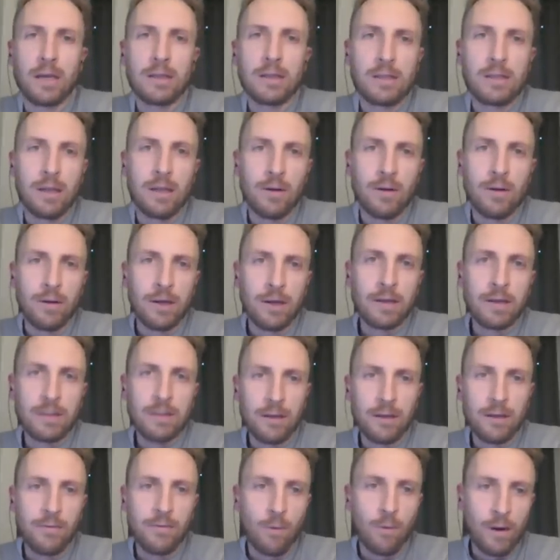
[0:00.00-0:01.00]
are
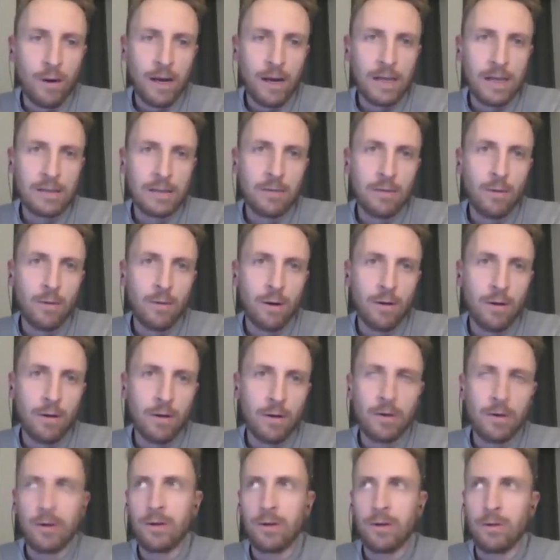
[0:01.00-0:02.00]
easy to forecast and where
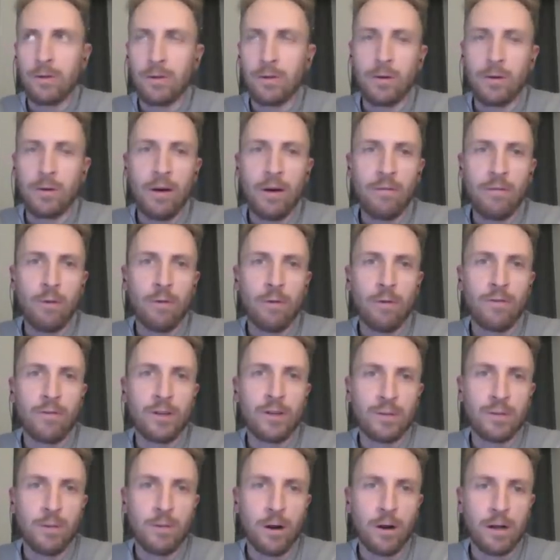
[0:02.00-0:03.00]
you have more
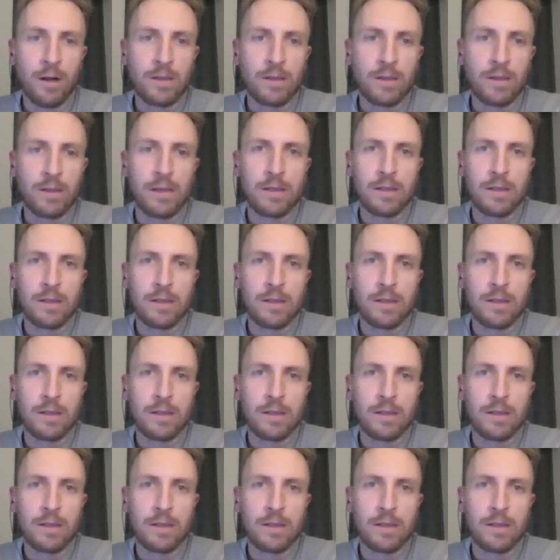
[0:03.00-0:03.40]
efficient markets, it's